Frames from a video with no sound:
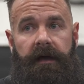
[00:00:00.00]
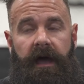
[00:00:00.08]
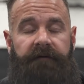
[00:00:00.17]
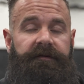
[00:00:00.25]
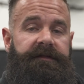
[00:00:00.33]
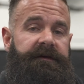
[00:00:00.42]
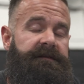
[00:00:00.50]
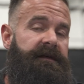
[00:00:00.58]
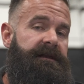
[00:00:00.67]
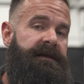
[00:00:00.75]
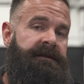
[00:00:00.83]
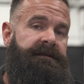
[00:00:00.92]
Everything
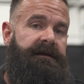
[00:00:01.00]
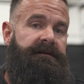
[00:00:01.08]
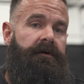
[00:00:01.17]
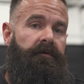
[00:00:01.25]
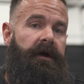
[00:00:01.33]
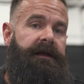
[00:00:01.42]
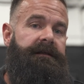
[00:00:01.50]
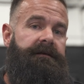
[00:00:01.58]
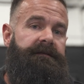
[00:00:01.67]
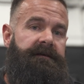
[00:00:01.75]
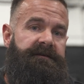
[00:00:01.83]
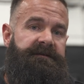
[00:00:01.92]
that he did great
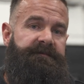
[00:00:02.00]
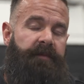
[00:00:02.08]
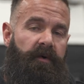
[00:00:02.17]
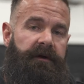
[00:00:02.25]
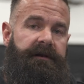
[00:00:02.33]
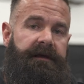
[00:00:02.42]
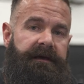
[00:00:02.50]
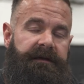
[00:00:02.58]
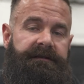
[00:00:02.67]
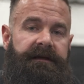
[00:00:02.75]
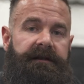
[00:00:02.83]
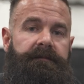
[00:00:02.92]
in this sport, he
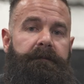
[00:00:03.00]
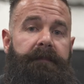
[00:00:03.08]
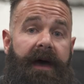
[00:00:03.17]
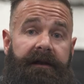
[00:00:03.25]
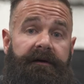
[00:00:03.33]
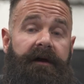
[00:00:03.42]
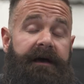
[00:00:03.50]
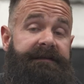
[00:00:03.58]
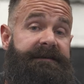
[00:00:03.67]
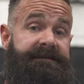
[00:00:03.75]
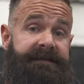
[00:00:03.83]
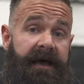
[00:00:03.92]
did better
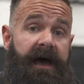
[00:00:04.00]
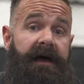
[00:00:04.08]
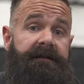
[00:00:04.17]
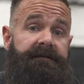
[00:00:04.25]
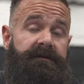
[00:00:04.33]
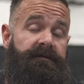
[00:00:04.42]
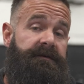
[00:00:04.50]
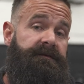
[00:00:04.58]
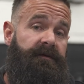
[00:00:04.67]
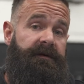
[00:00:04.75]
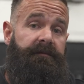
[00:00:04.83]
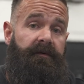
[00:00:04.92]
as a dad to his
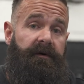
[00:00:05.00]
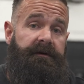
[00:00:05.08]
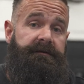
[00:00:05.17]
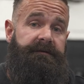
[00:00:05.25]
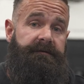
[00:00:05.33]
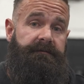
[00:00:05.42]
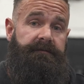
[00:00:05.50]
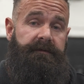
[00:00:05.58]
twin boys.